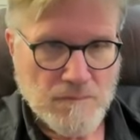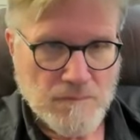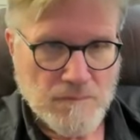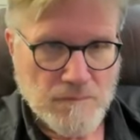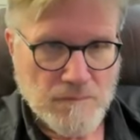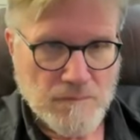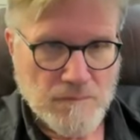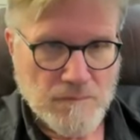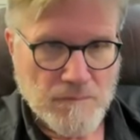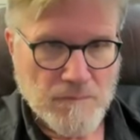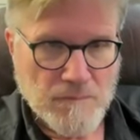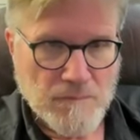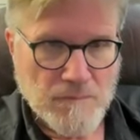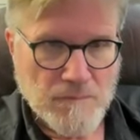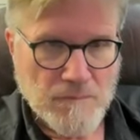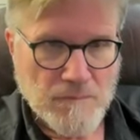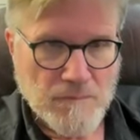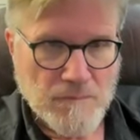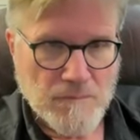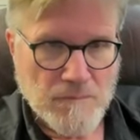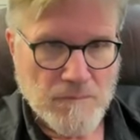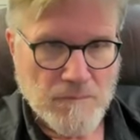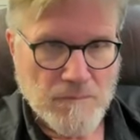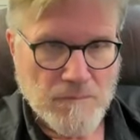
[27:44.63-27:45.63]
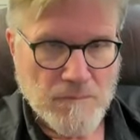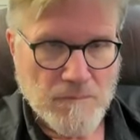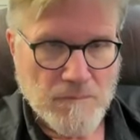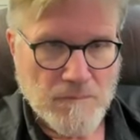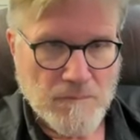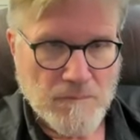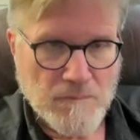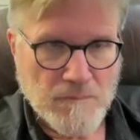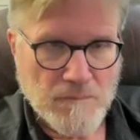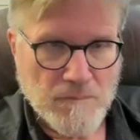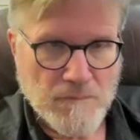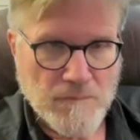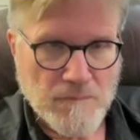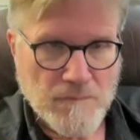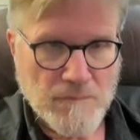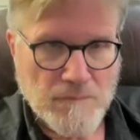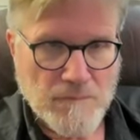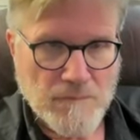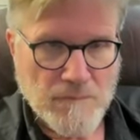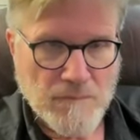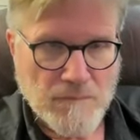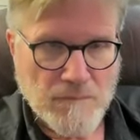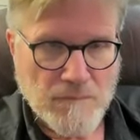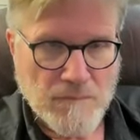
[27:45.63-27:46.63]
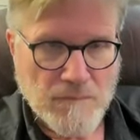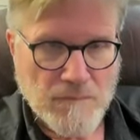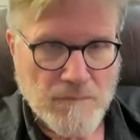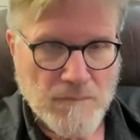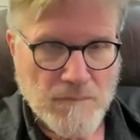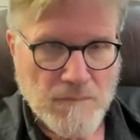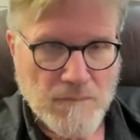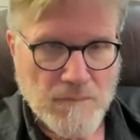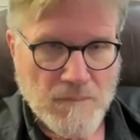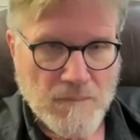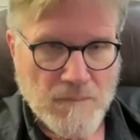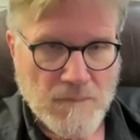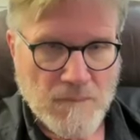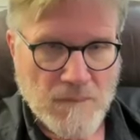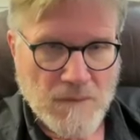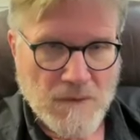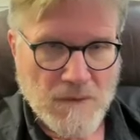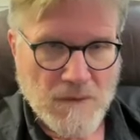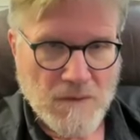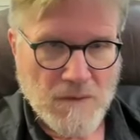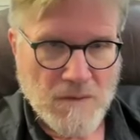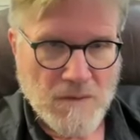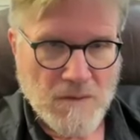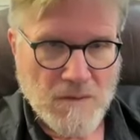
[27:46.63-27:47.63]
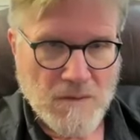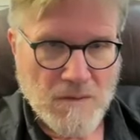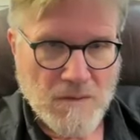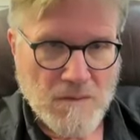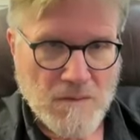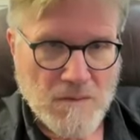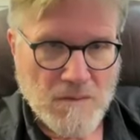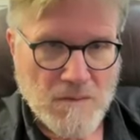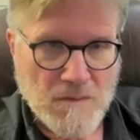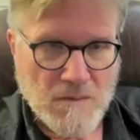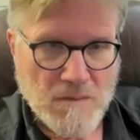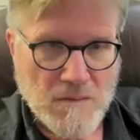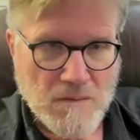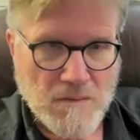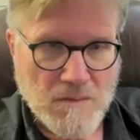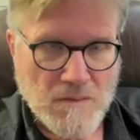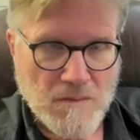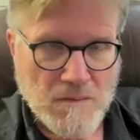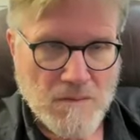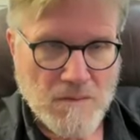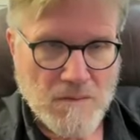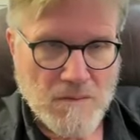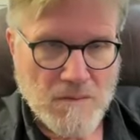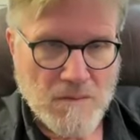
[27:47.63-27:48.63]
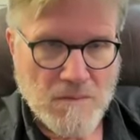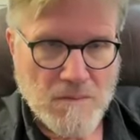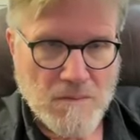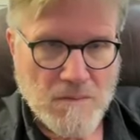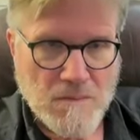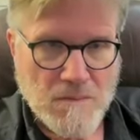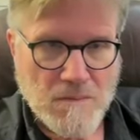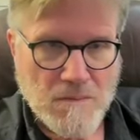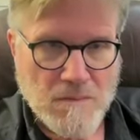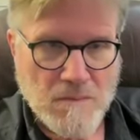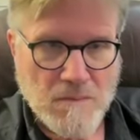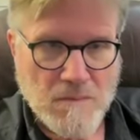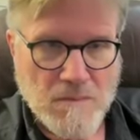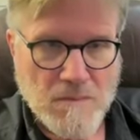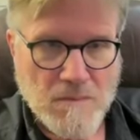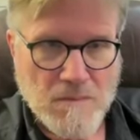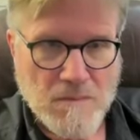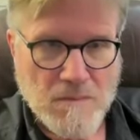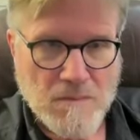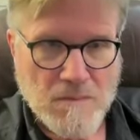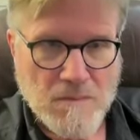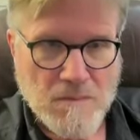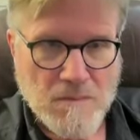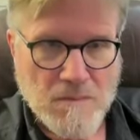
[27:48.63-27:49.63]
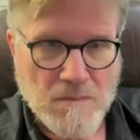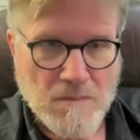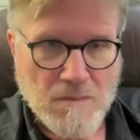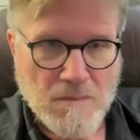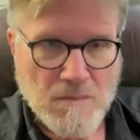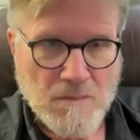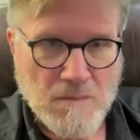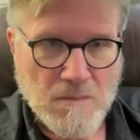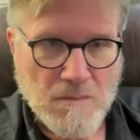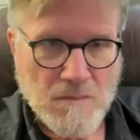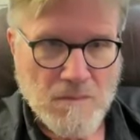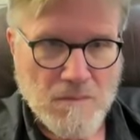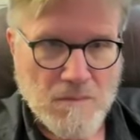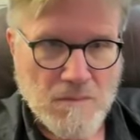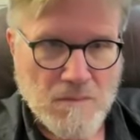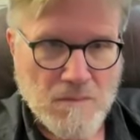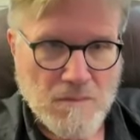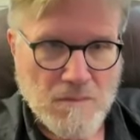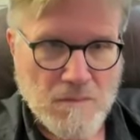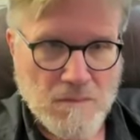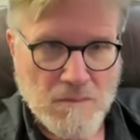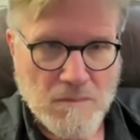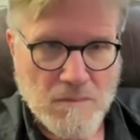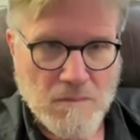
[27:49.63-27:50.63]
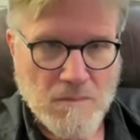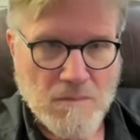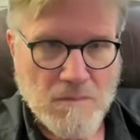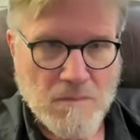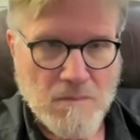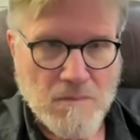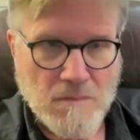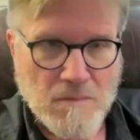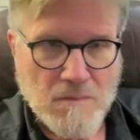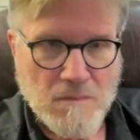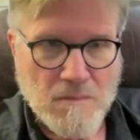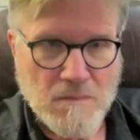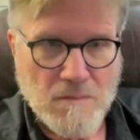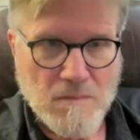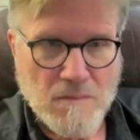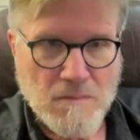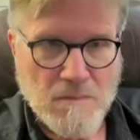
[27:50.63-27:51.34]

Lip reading: (not speaking)